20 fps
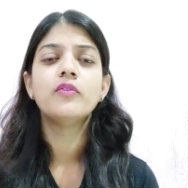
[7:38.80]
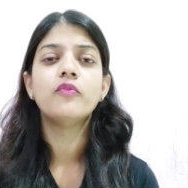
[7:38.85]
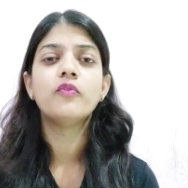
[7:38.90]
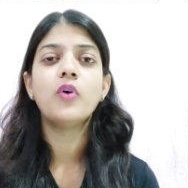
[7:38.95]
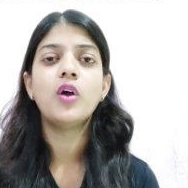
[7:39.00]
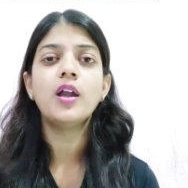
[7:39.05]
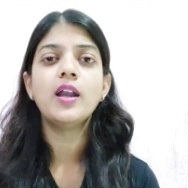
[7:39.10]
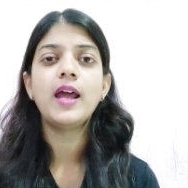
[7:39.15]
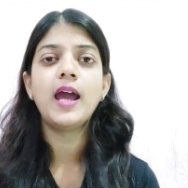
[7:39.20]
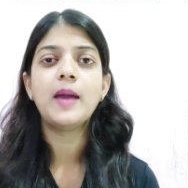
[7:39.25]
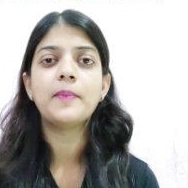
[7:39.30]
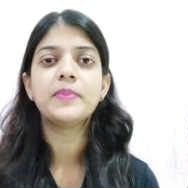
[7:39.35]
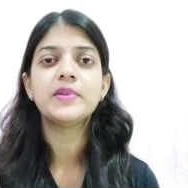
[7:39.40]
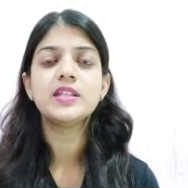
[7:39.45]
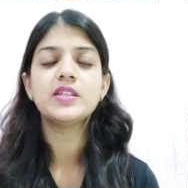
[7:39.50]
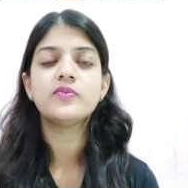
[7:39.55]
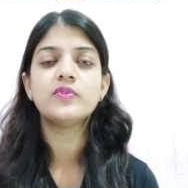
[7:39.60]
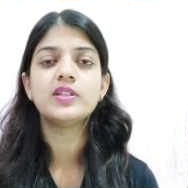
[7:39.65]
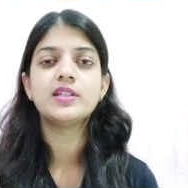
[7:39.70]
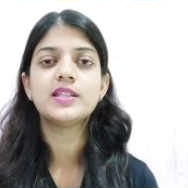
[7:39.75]
what
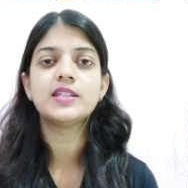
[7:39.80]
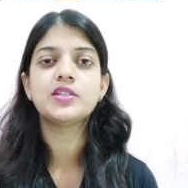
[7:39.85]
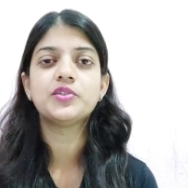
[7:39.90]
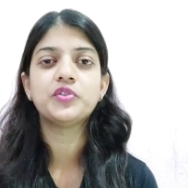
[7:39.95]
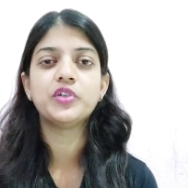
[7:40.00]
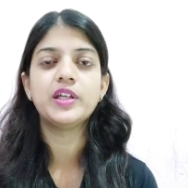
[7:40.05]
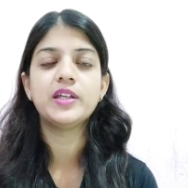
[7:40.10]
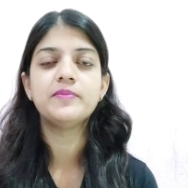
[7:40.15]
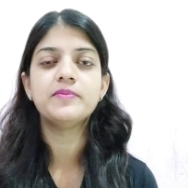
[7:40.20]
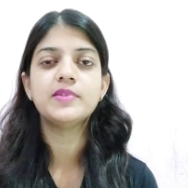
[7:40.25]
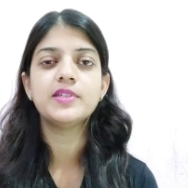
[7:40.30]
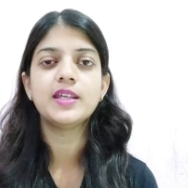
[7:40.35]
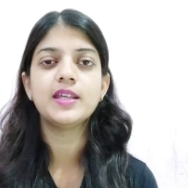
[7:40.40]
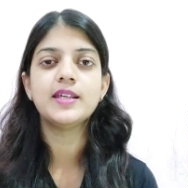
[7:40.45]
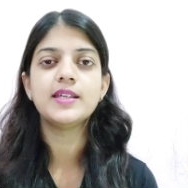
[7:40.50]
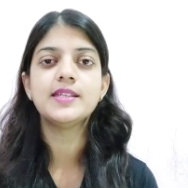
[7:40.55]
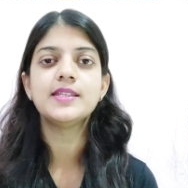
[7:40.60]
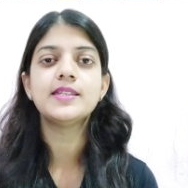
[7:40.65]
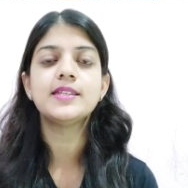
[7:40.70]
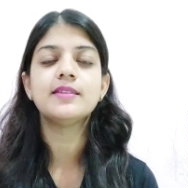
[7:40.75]
happens with streams
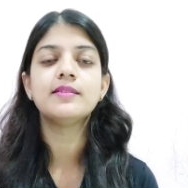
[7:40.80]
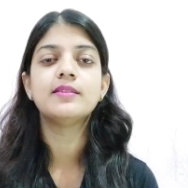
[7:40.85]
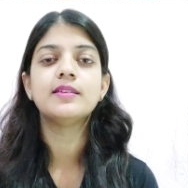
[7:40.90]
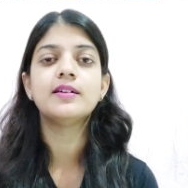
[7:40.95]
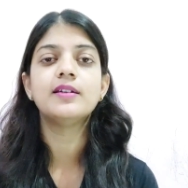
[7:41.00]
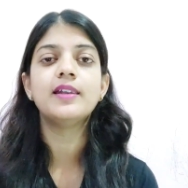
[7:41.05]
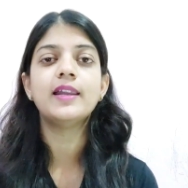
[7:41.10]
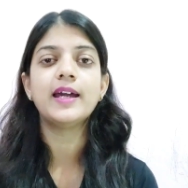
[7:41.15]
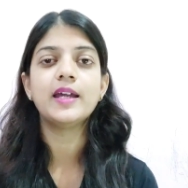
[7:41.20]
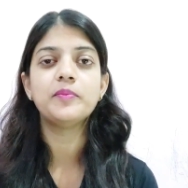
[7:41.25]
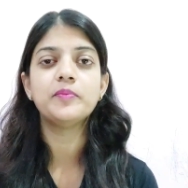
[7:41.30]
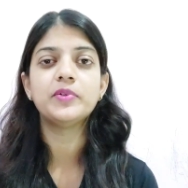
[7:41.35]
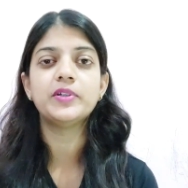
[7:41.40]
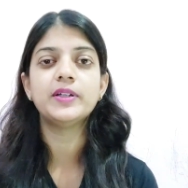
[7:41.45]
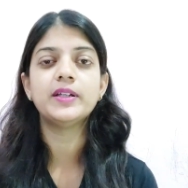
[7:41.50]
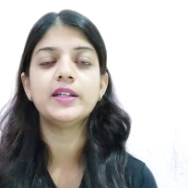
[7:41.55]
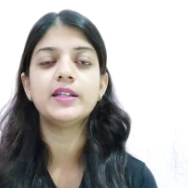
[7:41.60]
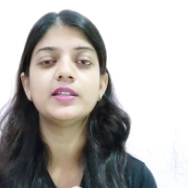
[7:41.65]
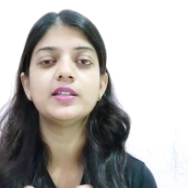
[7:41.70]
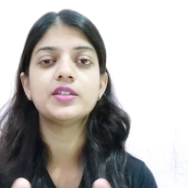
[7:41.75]
is
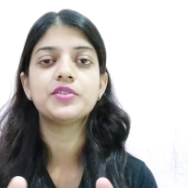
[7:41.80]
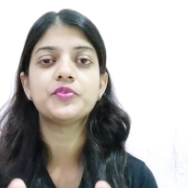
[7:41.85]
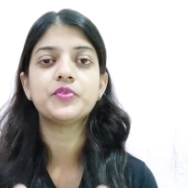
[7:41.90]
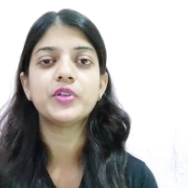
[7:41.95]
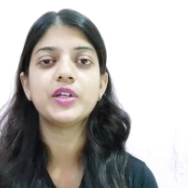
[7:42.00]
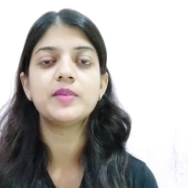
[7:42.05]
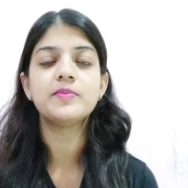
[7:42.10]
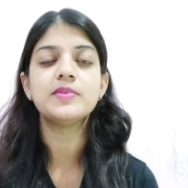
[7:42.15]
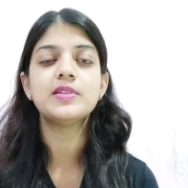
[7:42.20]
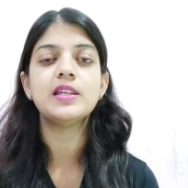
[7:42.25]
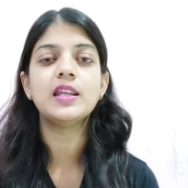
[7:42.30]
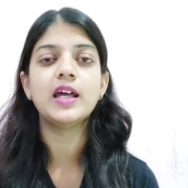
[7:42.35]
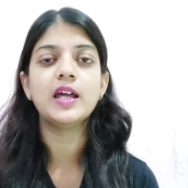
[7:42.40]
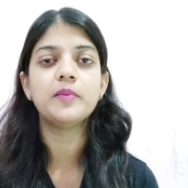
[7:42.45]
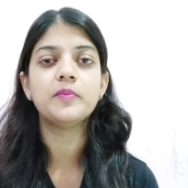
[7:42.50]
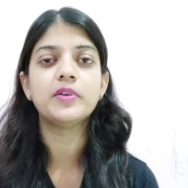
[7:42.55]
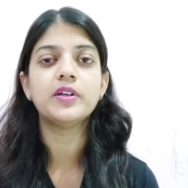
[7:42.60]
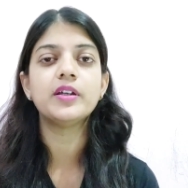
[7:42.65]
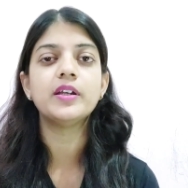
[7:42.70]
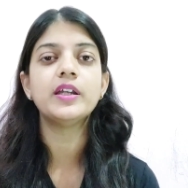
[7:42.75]
the streams
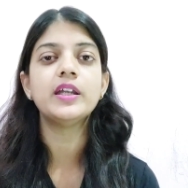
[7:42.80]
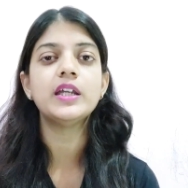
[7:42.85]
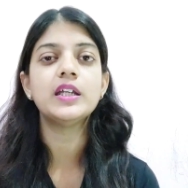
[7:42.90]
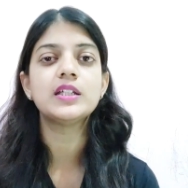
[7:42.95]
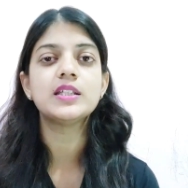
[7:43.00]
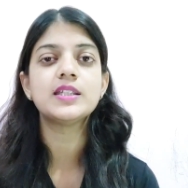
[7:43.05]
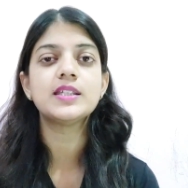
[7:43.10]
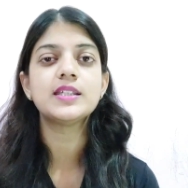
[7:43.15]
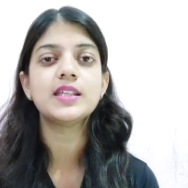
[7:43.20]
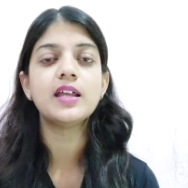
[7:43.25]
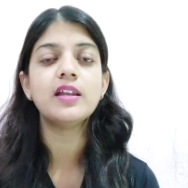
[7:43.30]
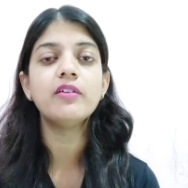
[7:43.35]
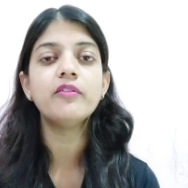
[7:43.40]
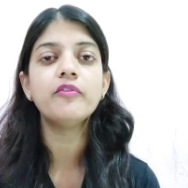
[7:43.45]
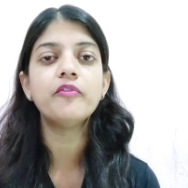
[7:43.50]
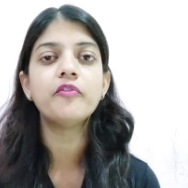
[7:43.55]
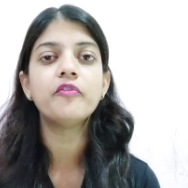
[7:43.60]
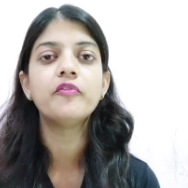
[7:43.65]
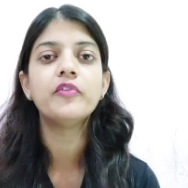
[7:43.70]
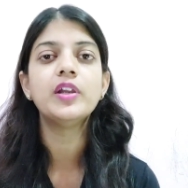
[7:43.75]
library
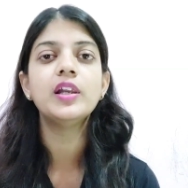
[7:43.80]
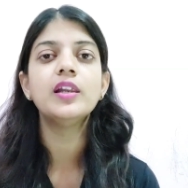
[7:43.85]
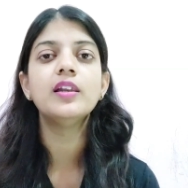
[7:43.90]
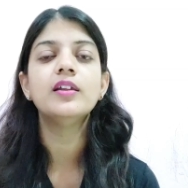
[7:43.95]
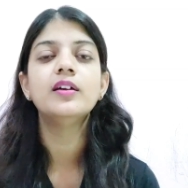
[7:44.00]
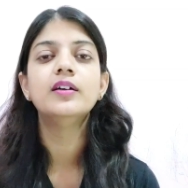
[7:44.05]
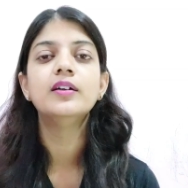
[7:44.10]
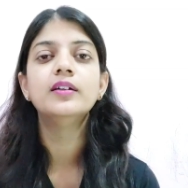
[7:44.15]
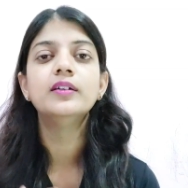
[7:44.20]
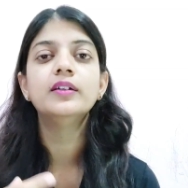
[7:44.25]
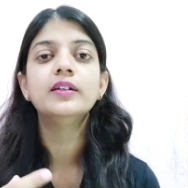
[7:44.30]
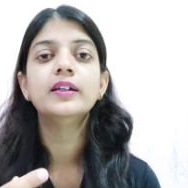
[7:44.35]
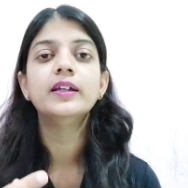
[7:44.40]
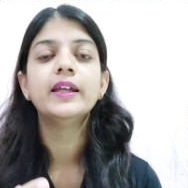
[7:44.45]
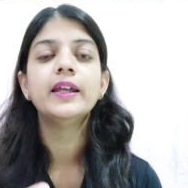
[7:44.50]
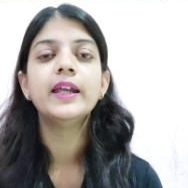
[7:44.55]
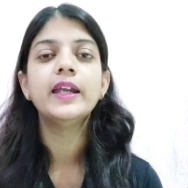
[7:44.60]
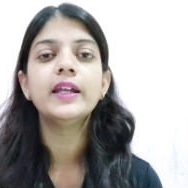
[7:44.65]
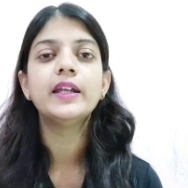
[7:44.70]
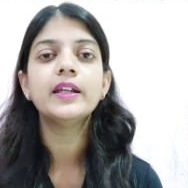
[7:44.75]
itself will
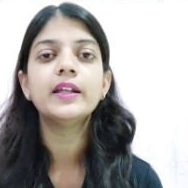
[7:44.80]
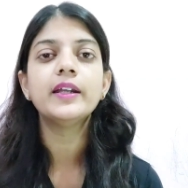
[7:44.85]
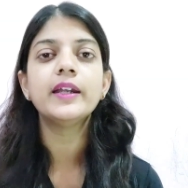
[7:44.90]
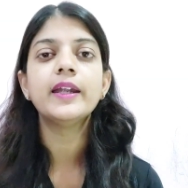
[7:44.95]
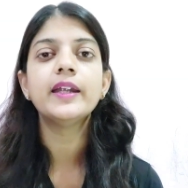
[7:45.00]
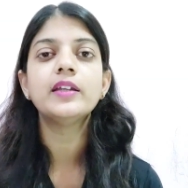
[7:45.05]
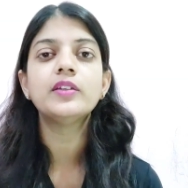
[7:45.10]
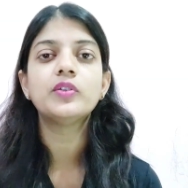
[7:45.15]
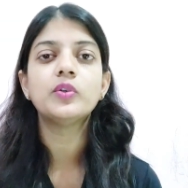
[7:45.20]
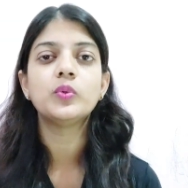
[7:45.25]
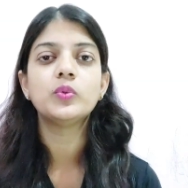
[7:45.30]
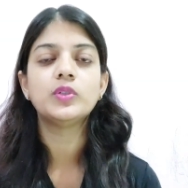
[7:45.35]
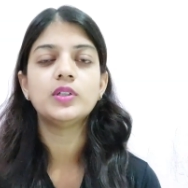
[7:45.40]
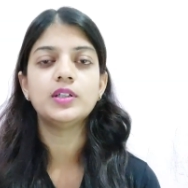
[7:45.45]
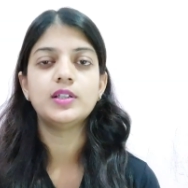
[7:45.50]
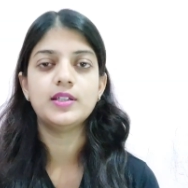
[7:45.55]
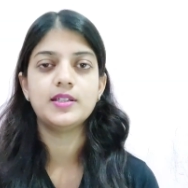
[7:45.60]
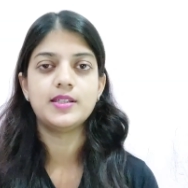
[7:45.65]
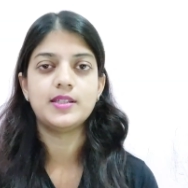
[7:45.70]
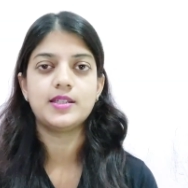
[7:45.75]
iterate through
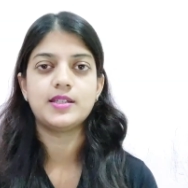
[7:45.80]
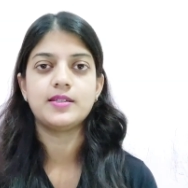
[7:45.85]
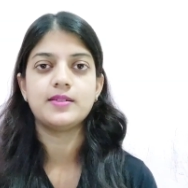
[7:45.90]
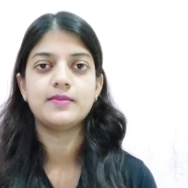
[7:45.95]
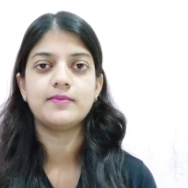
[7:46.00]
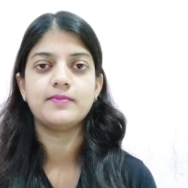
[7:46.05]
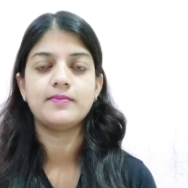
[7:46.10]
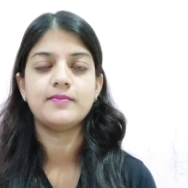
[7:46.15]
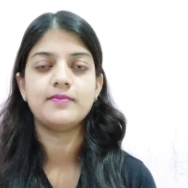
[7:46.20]
the list,